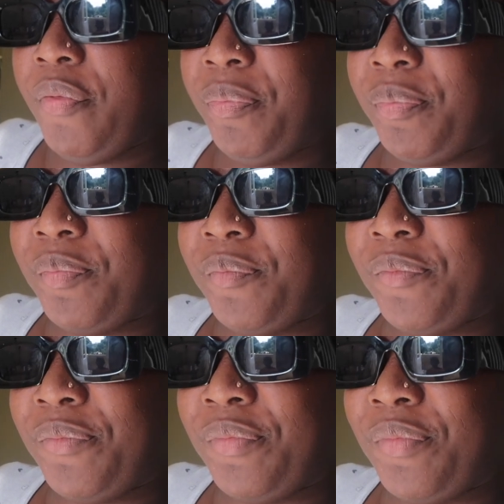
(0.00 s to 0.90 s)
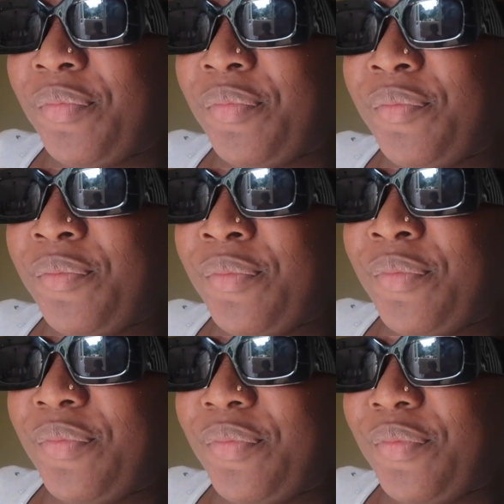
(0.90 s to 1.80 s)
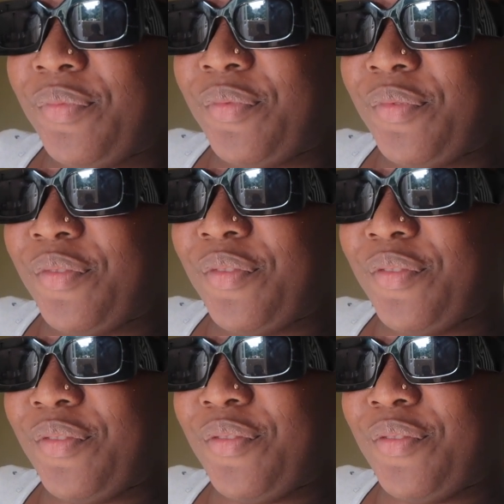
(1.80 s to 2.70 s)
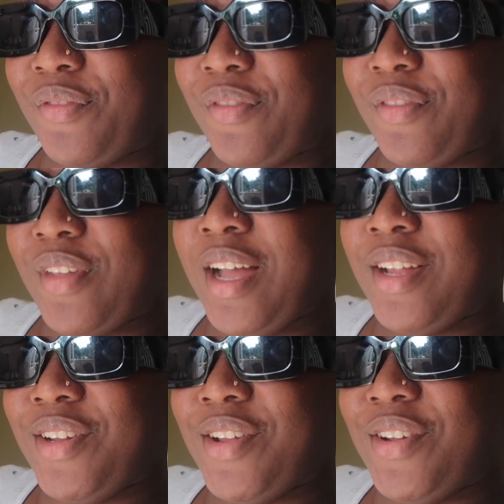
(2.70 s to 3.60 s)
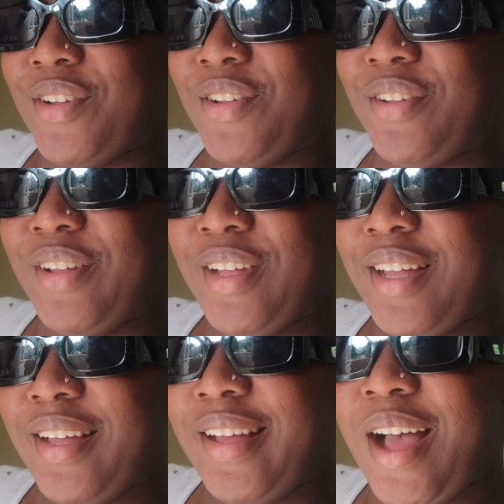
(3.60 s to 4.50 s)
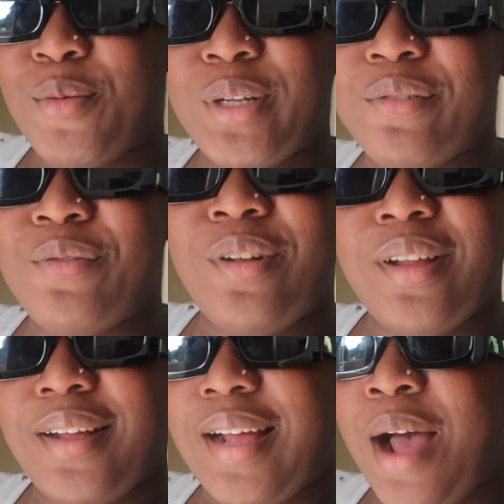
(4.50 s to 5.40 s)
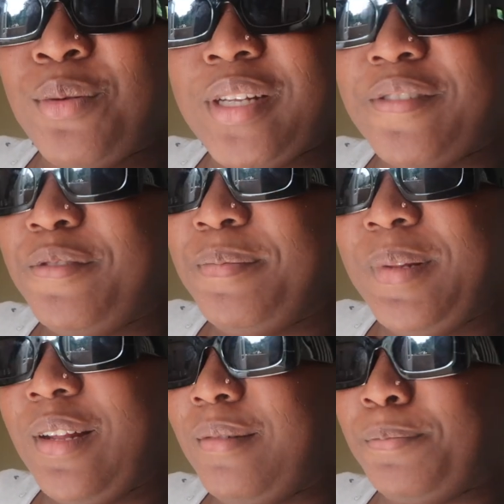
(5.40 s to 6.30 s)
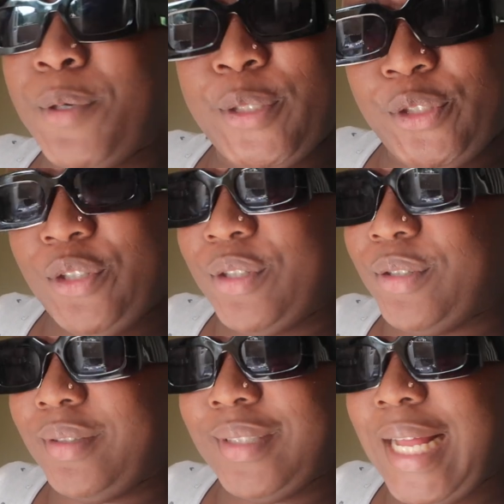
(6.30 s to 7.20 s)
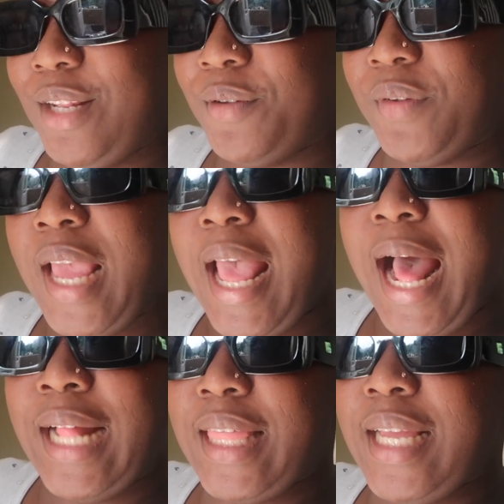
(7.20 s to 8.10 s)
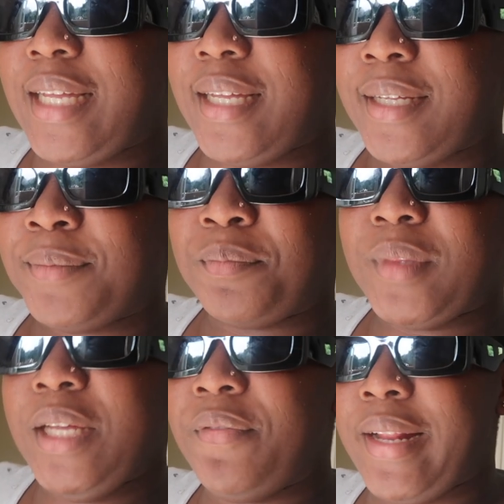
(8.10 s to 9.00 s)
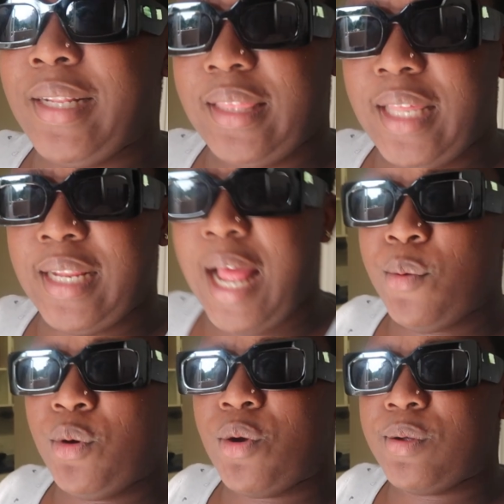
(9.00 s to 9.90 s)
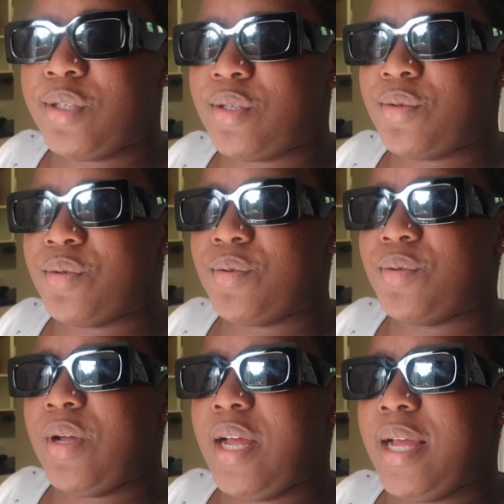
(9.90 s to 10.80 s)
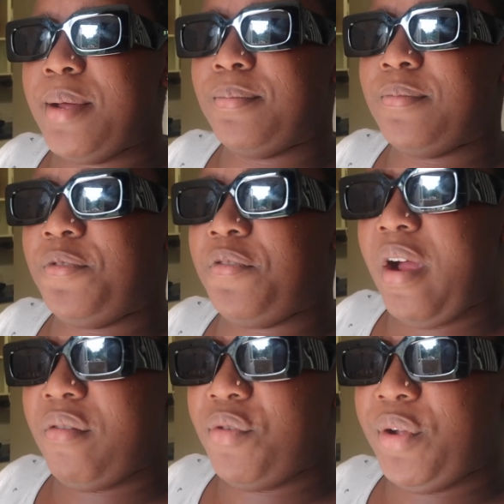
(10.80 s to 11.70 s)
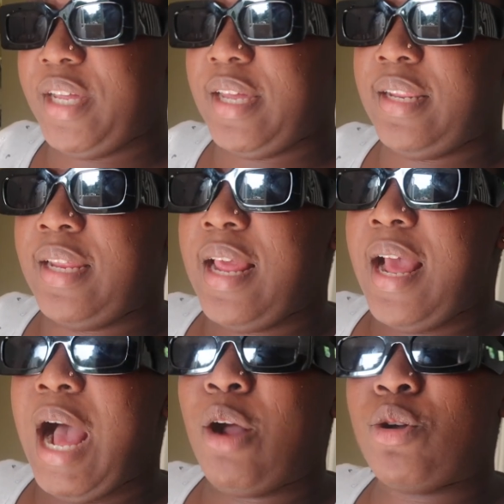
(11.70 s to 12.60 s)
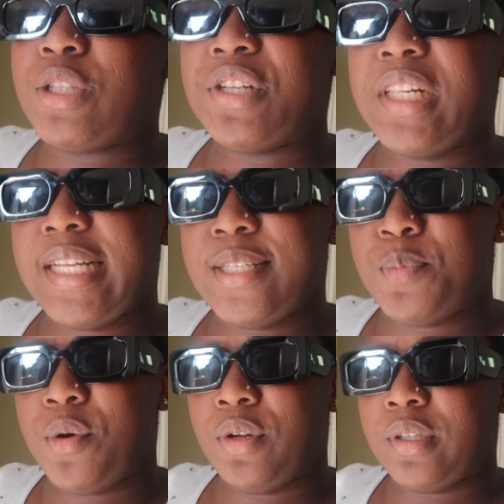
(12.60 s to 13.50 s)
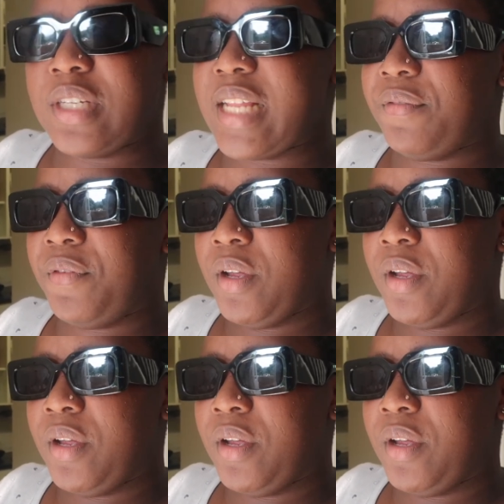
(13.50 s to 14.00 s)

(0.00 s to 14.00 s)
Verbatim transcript: we had to, sleep there for four days i wouldn't no. sleep for like, like i would have years. i would have Portugal. I love it. I think if anything, I won't go to um, Faro again. I'll go to Lisbon because I